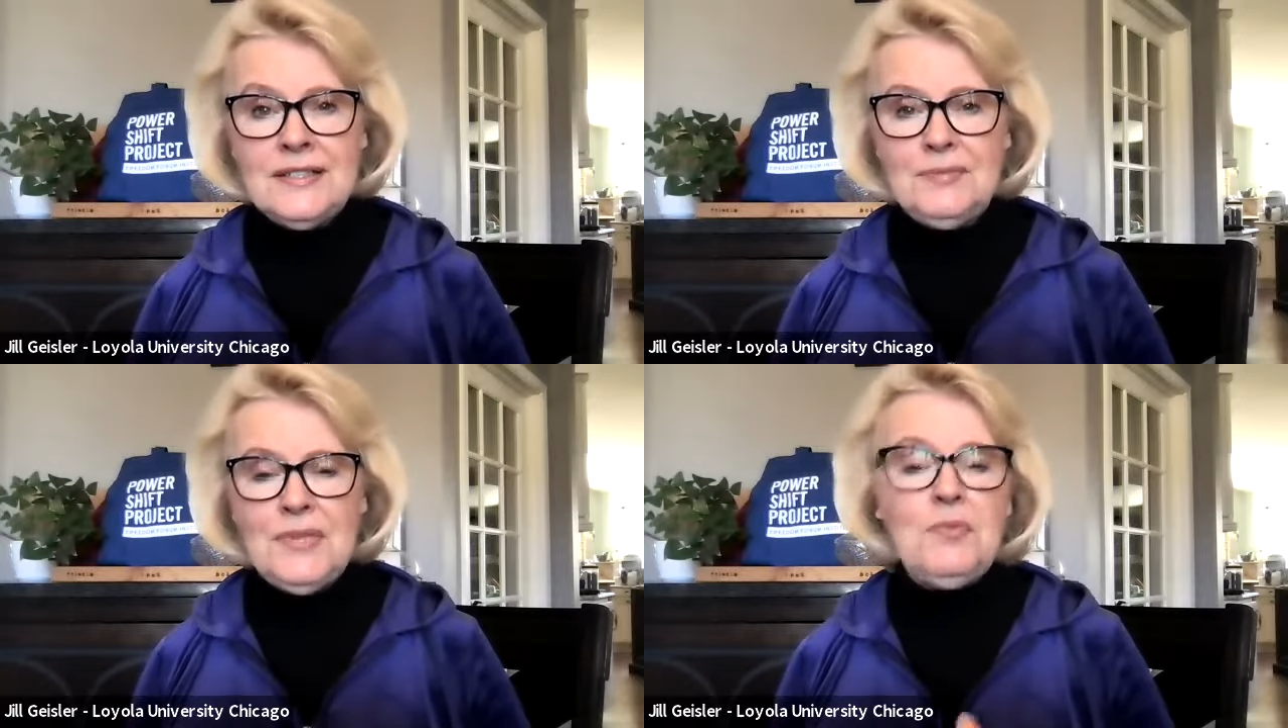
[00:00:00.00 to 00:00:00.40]

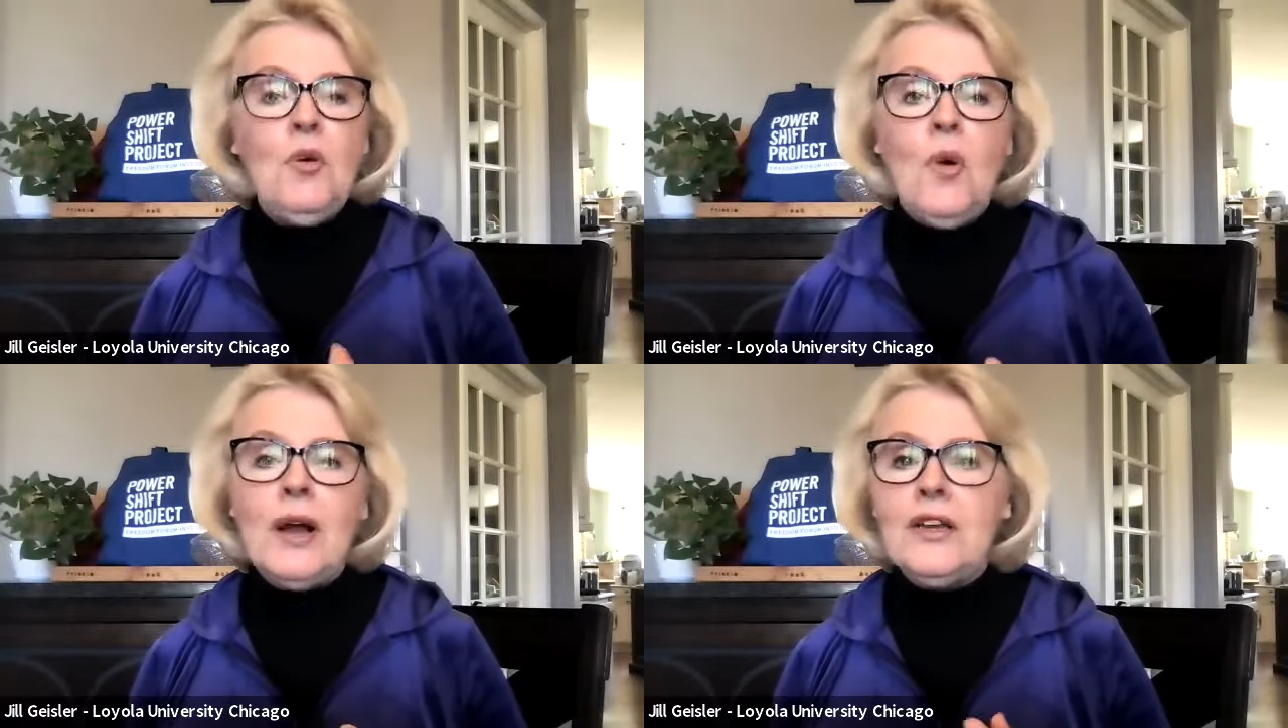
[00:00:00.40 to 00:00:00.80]
People
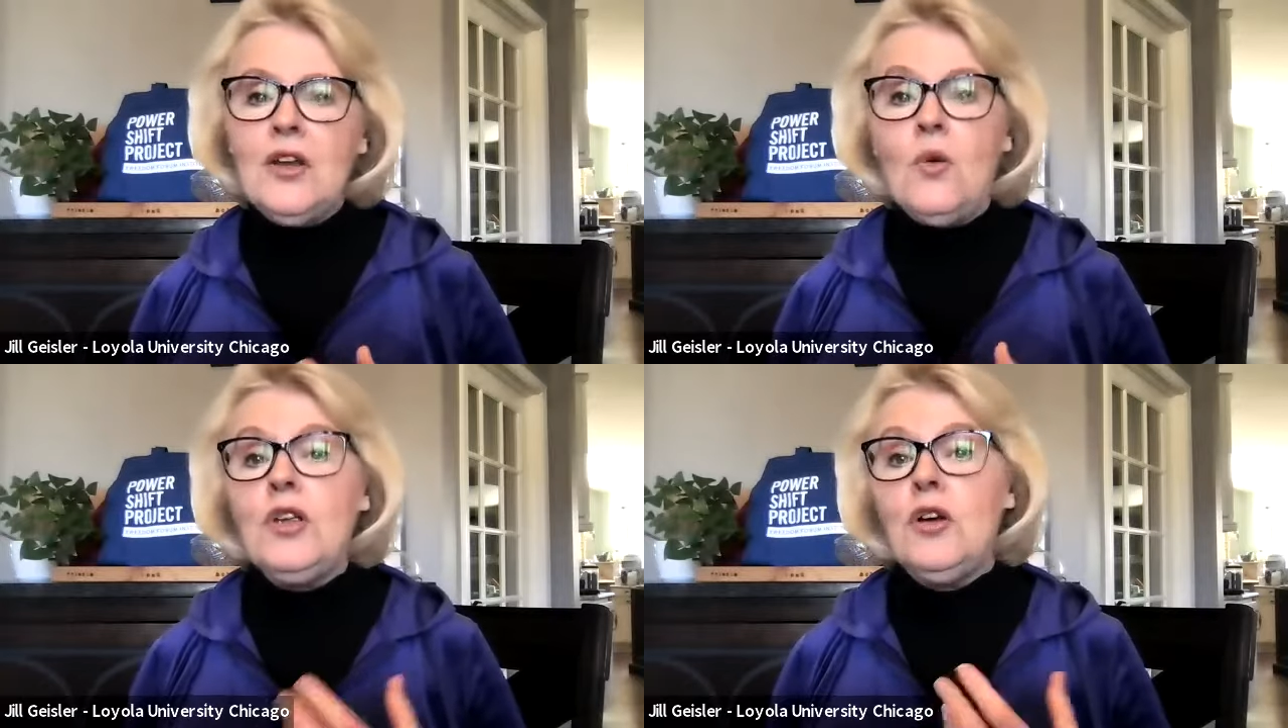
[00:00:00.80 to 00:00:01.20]
want to
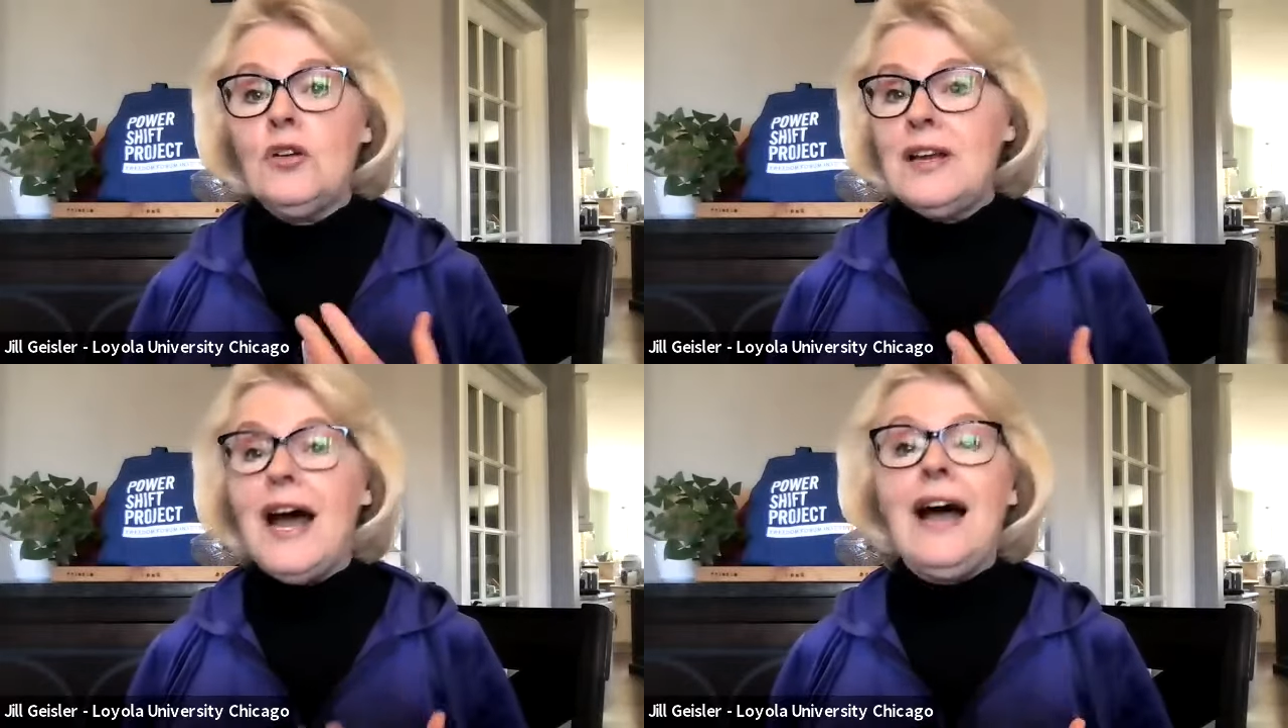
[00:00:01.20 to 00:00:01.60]
know your
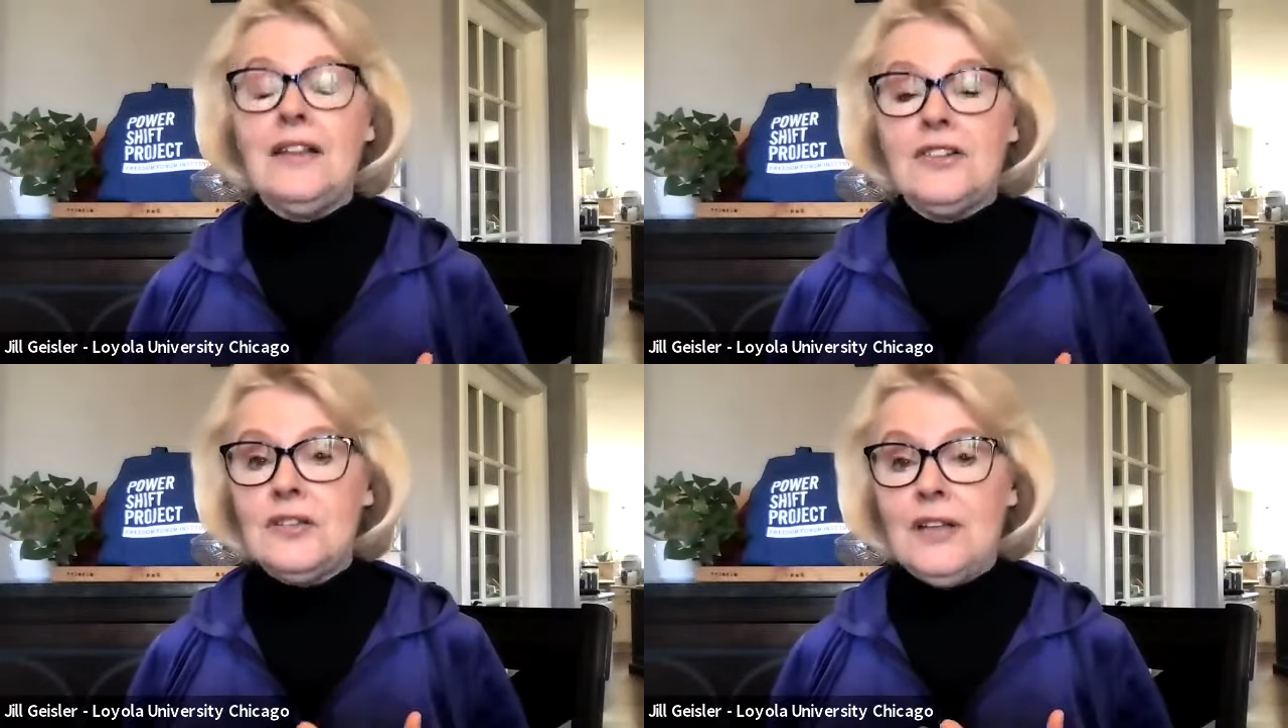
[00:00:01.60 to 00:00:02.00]

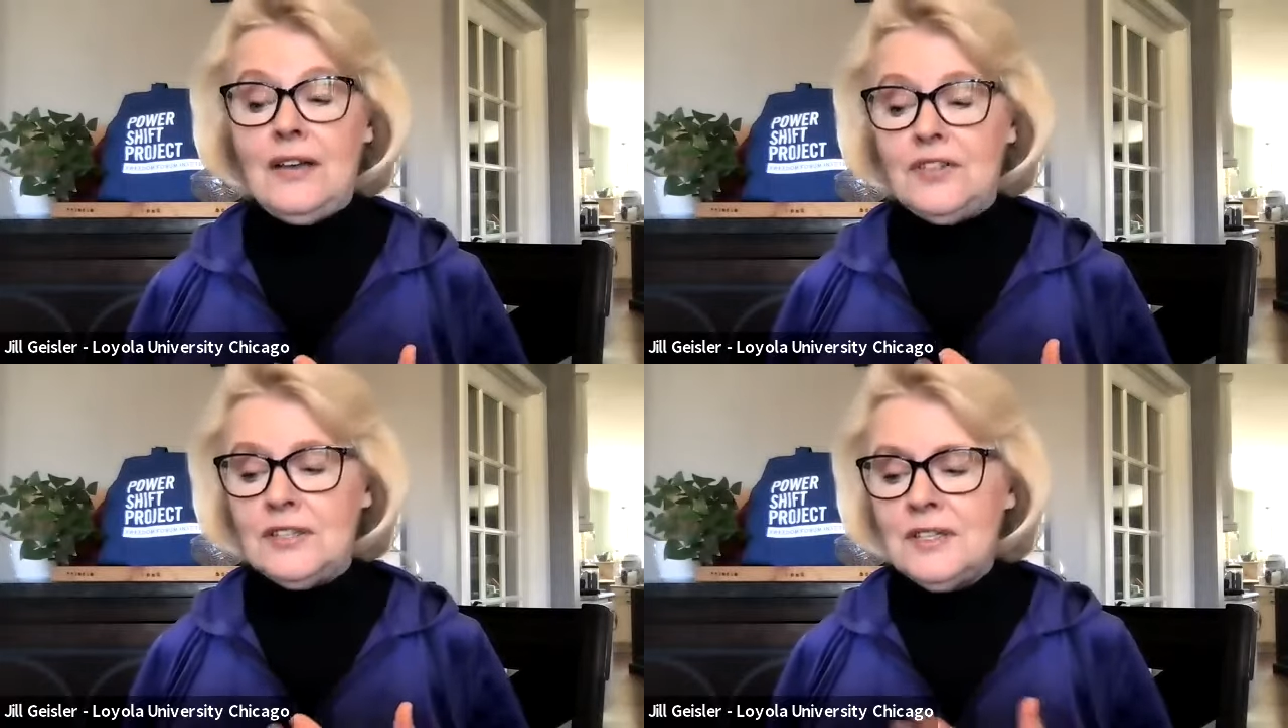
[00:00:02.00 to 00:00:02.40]
knowledge
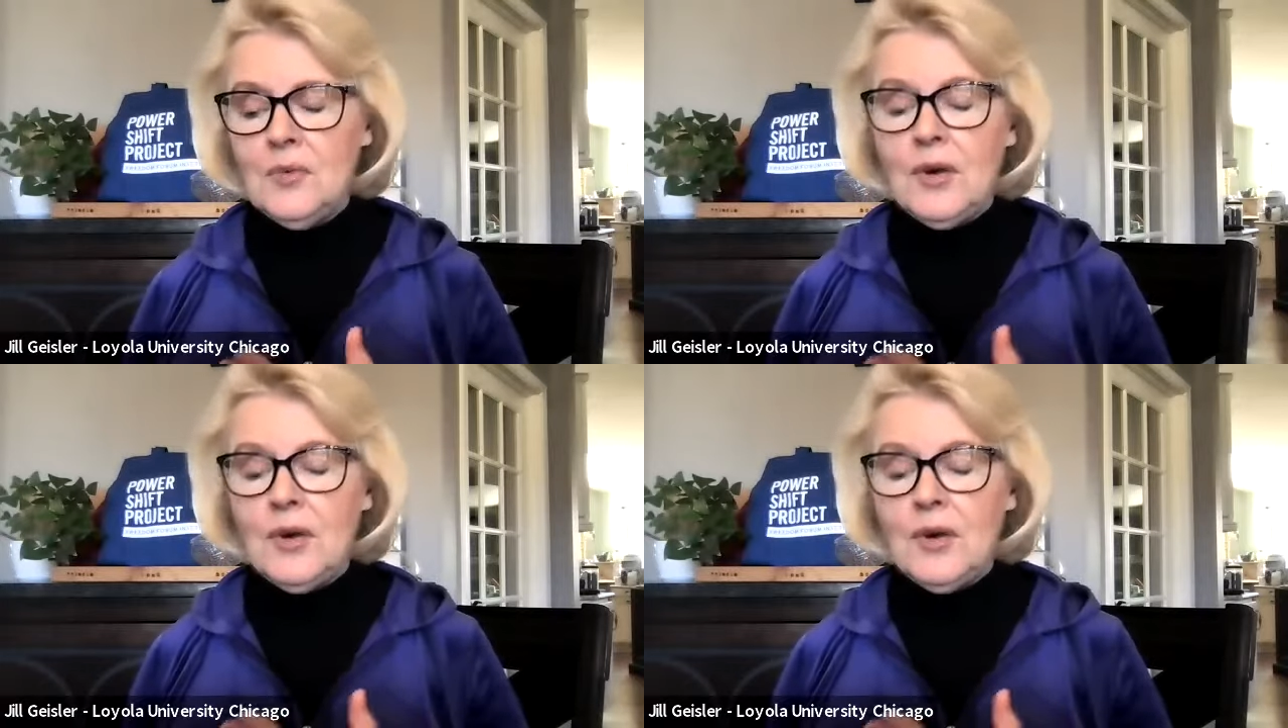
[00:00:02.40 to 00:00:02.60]
level.